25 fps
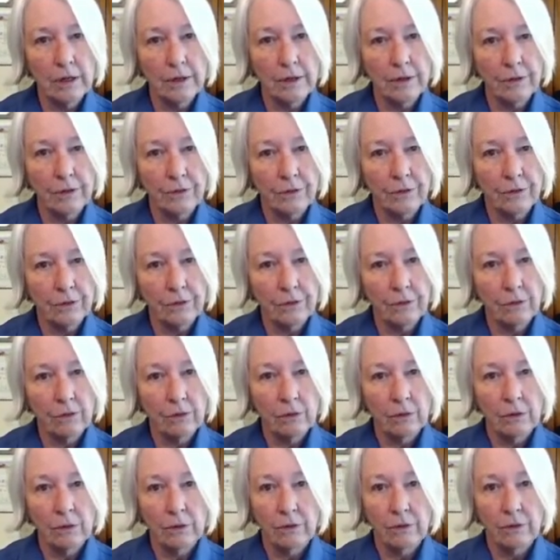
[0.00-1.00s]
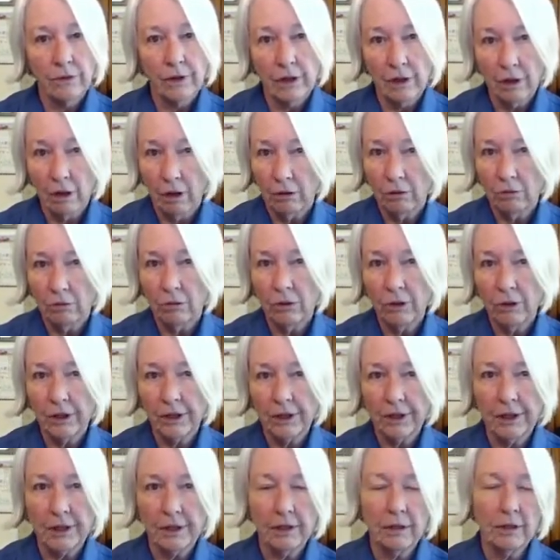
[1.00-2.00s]
is the
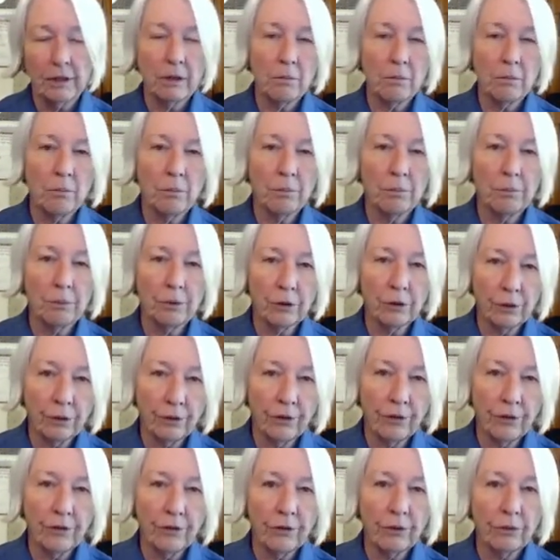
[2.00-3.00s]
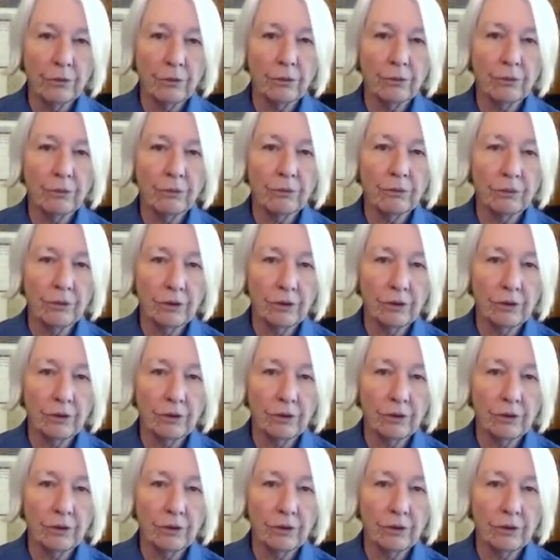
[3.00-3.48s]
only birth